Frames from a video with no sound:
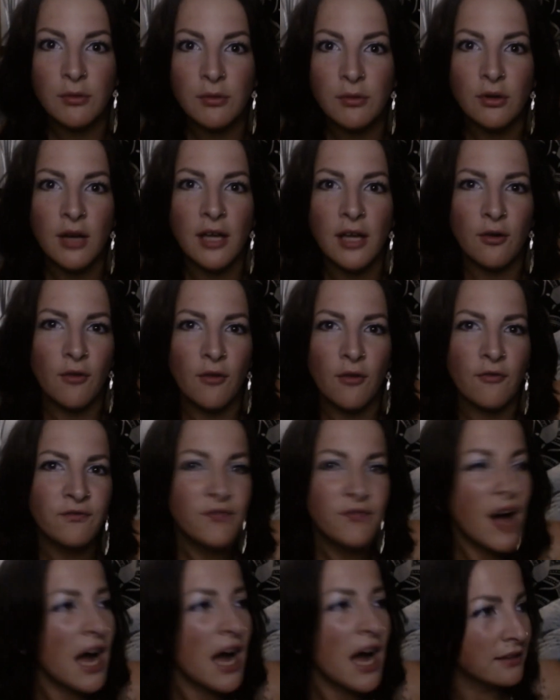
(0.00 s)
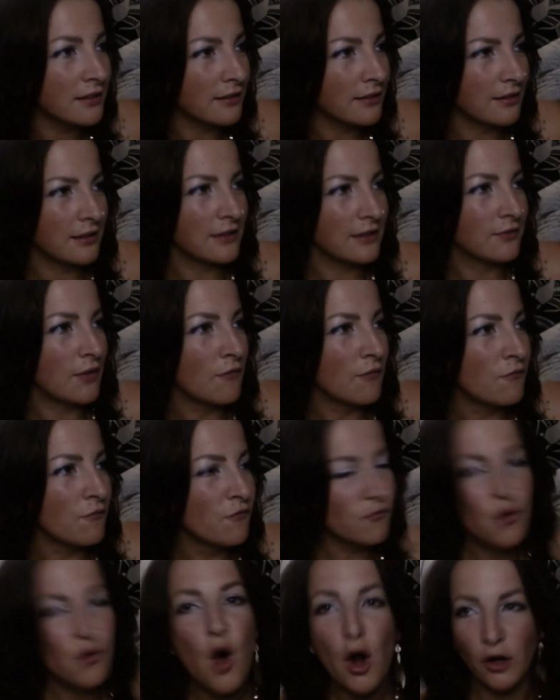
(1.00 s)
You're like, oh fuck, this is
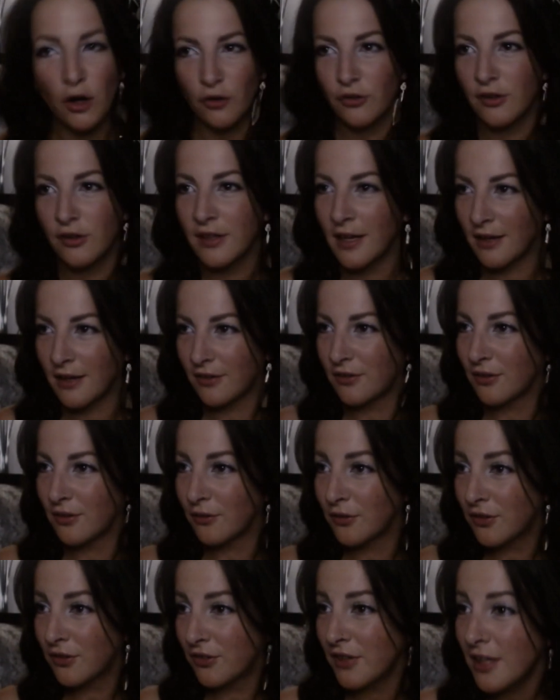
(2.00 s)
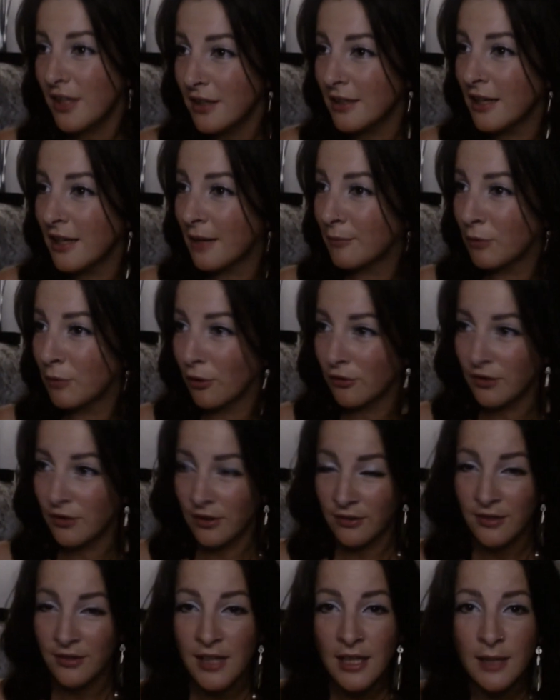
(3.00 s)
even worse, they are succeeding, I'm not
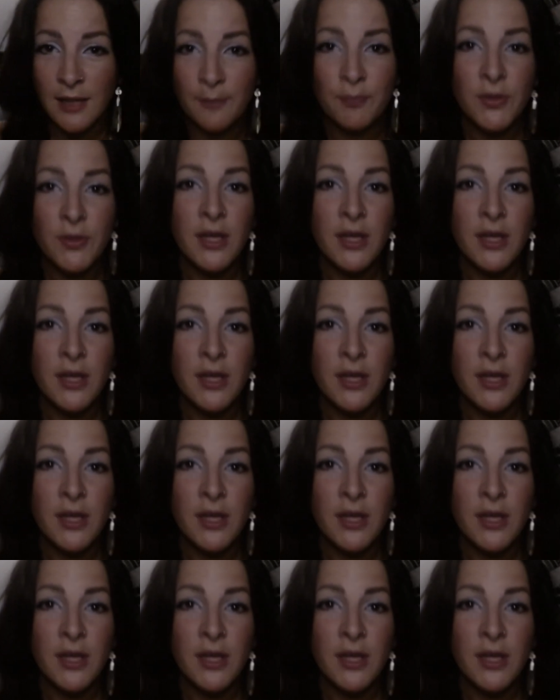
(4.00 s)
succeeding.